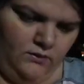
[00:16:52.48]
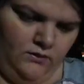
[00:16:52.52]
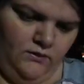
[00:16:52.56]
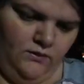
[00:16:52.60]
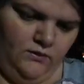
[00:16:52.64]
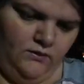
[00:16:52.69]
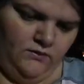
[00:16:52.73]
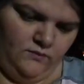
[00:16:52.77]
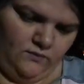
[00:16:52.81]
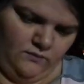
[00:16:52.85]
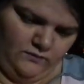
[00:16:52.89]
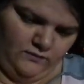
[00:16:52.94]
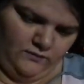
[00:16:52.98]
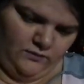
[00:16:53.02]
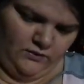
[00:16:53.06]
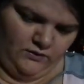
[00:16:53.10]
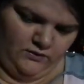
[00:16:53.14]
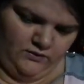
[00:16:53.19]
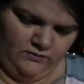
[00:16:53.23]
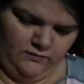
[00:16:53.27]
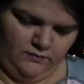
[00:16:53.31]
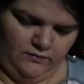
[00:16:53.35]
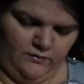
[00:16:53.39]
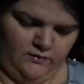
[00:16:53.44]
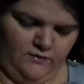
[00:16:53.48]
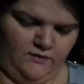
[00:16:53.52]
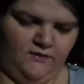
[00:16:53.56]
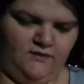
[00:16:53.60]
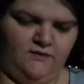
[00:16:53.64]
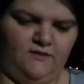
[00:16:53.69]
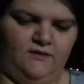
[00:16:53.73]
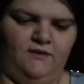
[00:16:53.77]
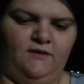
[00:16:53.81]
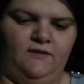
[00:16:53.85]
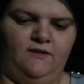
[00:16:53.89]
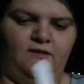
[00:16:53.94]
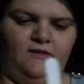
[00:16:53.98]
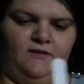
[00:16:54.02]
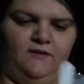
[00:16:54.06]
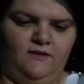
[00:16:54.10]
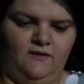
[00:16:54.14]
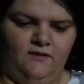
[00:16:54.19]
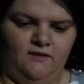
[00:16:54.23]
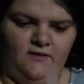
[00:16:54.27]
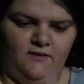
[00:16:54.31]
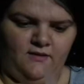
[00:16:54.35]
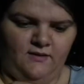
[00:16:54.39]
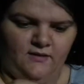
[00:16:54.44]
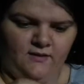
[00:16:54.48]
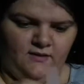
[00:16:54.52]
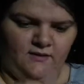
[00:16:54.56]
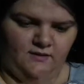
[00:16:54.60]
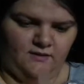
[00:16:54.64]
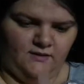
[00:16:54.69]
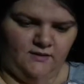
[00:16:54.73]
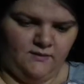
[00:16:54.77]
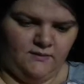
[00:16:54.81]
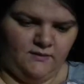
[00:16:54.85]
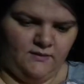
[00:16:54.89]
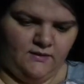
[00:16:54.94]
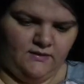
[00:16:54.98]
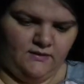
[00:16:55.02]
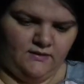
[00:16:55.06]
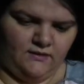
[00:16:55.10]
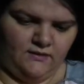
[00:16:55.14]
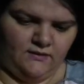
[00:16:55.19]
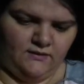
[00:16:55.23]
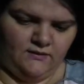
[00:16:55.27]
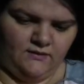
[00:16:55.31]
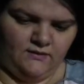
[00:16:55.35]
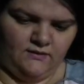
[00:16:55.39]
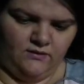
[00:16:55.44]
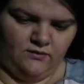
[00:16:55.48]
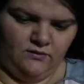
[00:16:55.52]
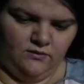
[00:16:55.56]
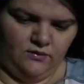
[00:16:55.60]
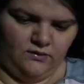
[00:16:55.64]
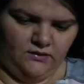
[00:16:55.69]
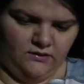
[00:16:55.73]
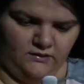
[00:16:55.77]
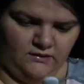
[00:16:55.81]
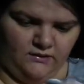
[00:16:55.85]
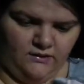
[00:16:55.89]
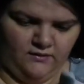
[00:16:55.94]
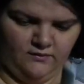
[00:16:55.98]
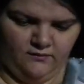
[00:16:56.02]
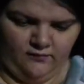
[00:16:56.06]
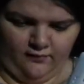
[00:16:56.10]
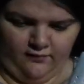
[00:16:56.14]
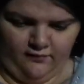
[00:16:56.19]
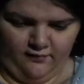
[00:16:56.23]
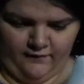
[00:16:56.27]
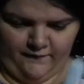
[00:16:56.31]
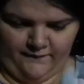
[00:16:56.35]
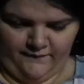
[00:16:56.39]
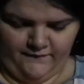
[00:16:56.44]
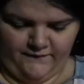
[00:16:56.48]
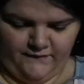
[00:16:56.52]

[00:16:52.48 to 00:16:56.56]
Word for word: There's one part of the plastic. This plastic is so hard to get off.